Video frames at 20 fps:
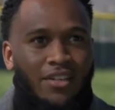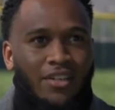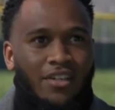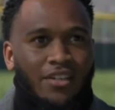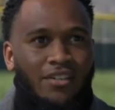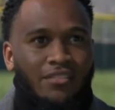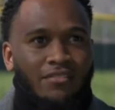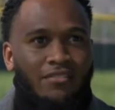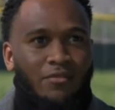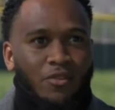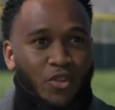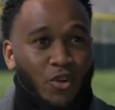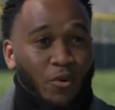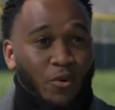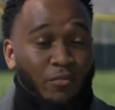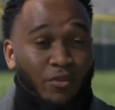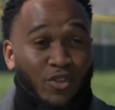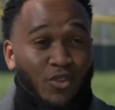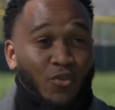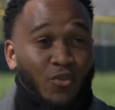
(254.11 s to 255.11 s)
to you
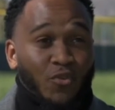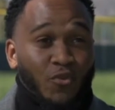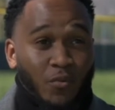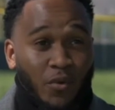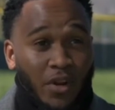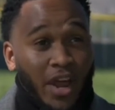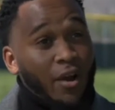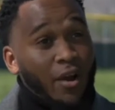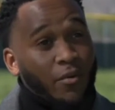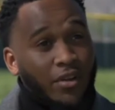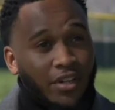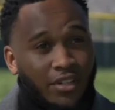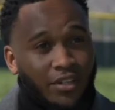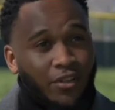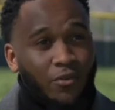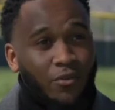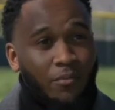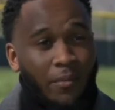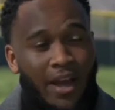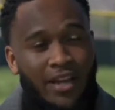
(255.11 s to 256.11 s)
know pursue what I wanted to do,